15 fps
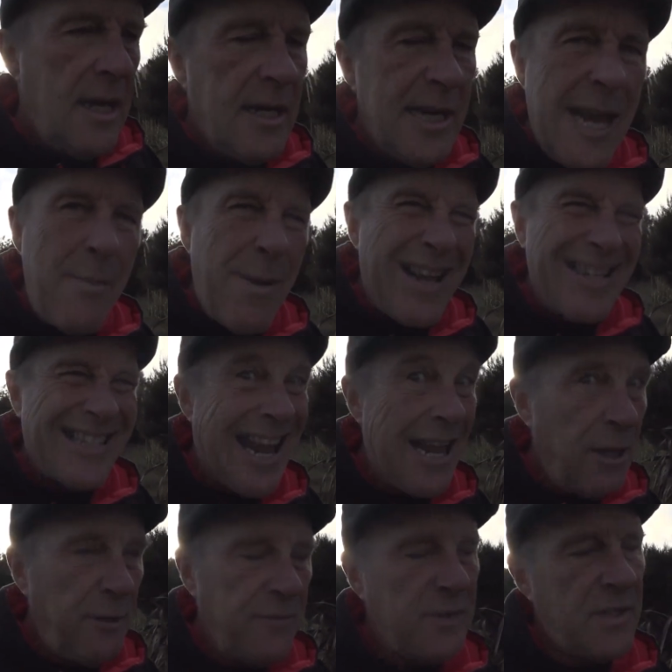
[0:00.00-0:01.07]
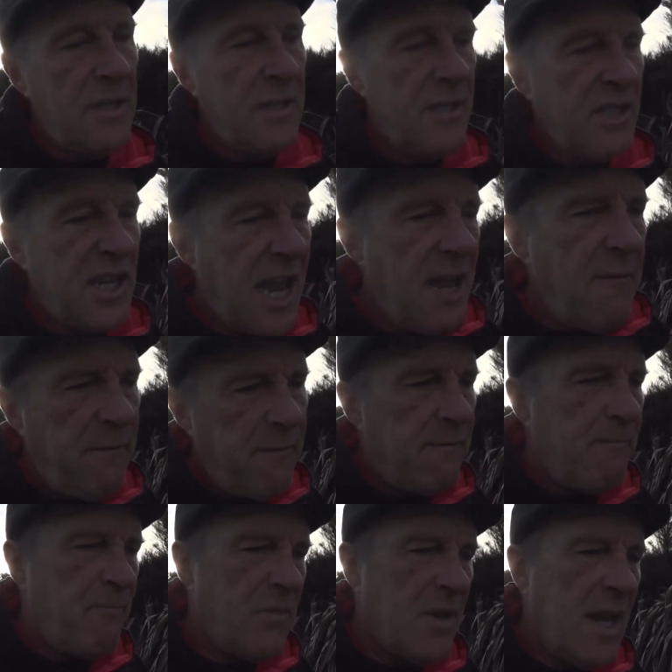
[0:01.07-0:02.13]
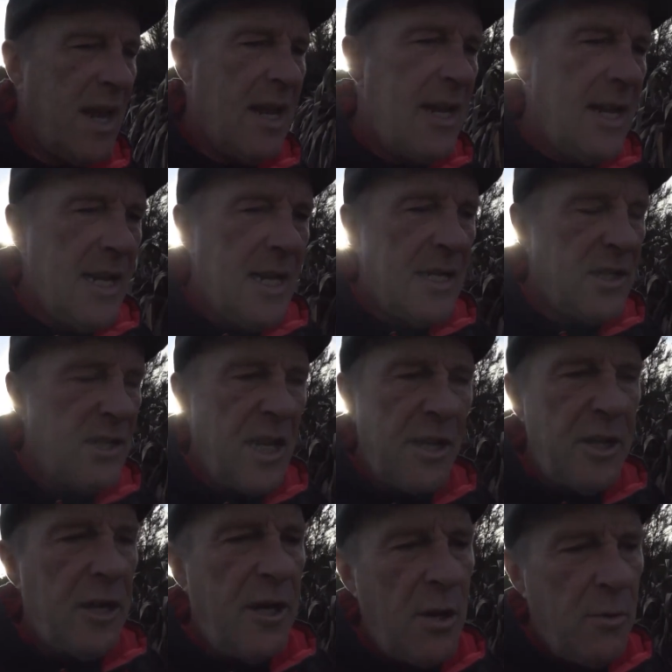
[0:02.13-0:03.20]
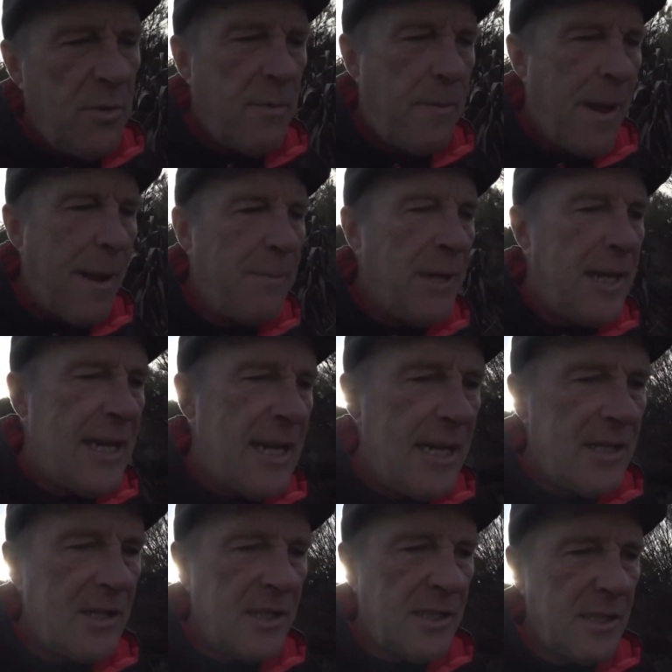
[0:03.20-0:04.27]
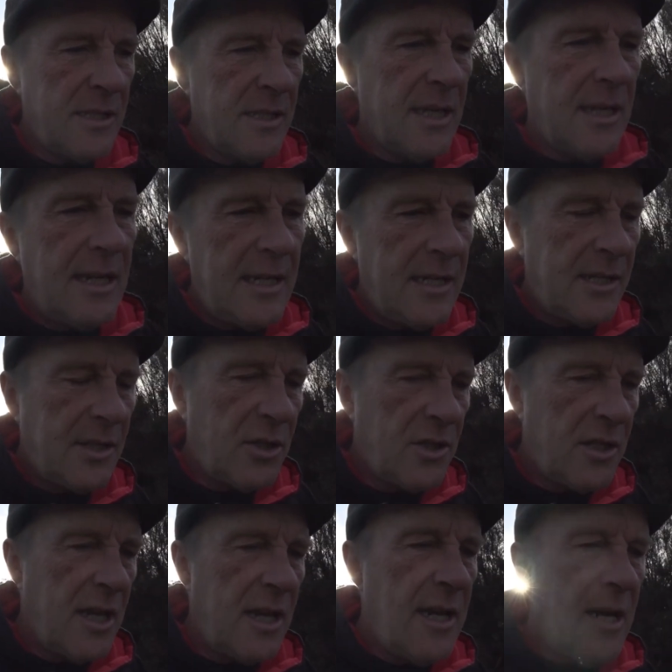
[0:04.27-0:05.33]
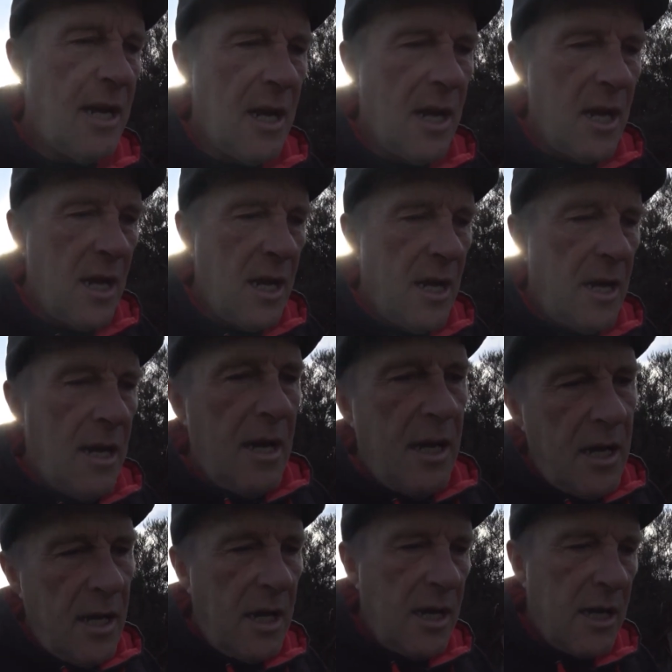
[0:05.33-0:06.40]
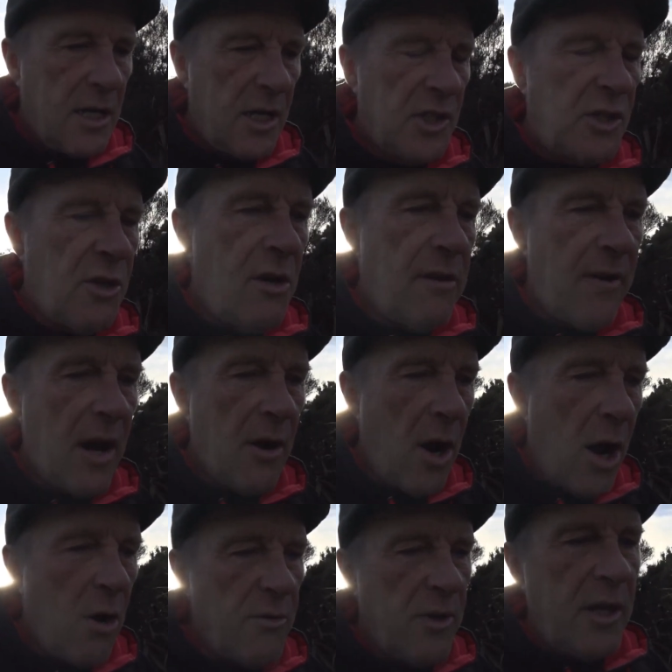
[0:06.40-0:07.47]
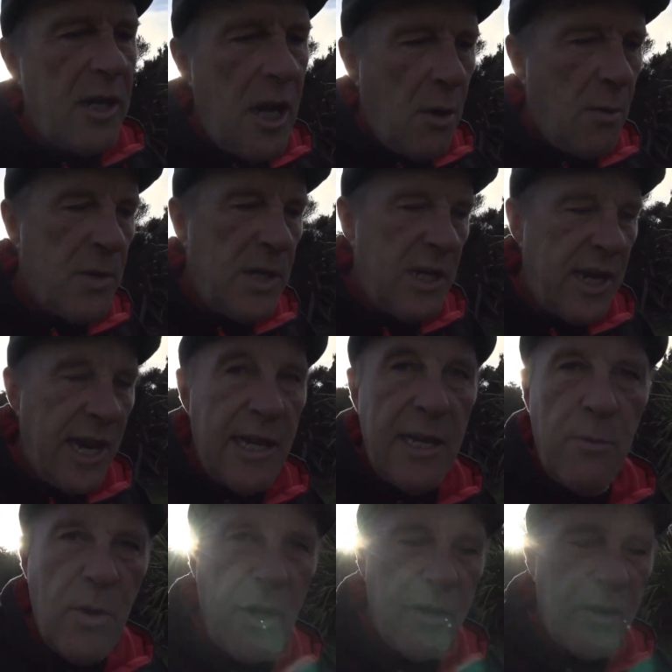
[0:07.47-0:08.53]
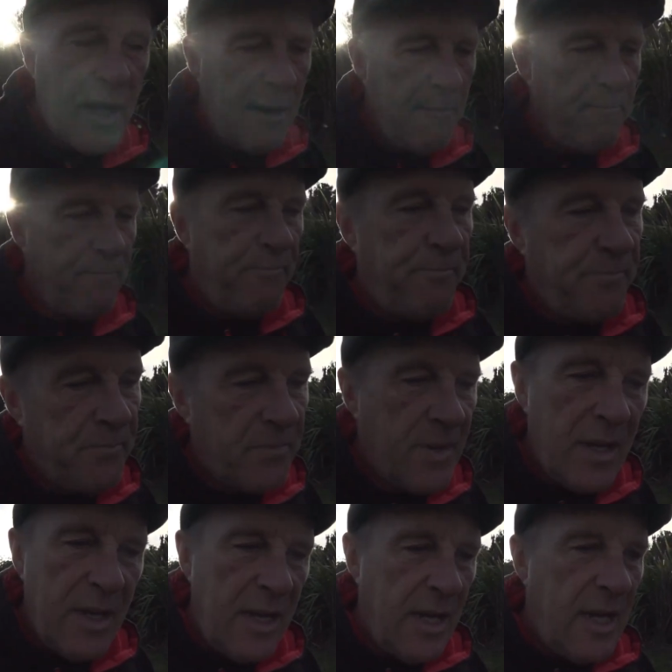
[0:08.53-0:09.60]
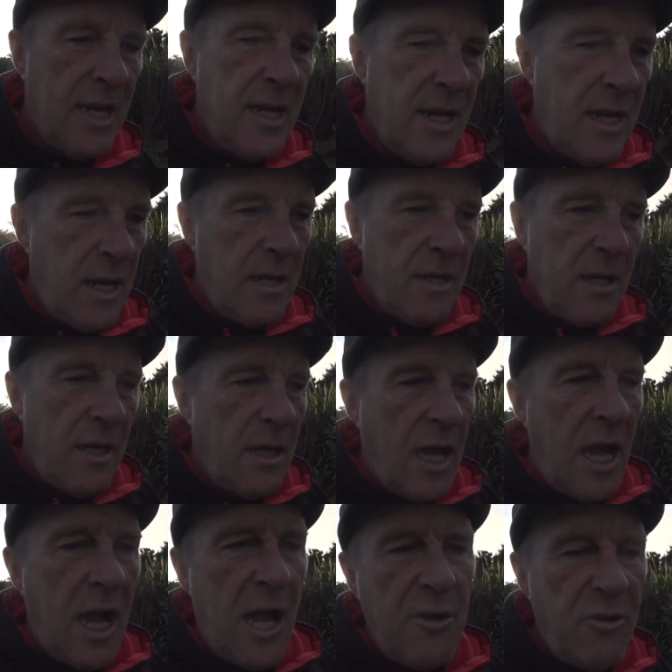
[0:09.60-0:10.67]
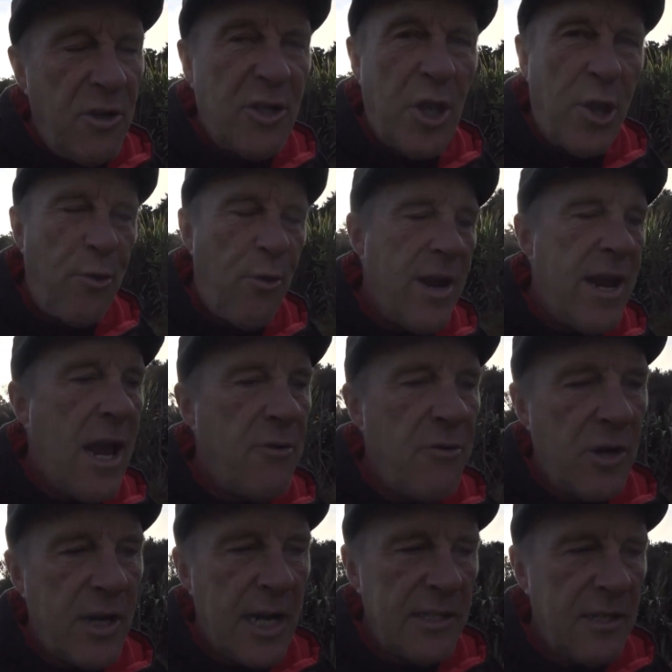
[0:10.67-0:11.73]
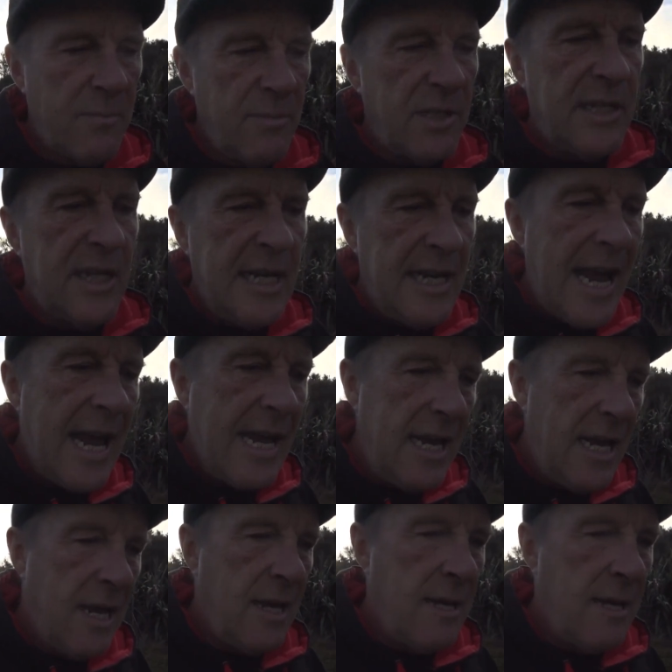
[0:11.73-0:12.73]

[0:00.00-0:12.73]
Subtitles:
keep ourselves safe. It's nothing to do with the public. It's just a concern of our own that, when you're dealing with 100 to 300 customers in a day,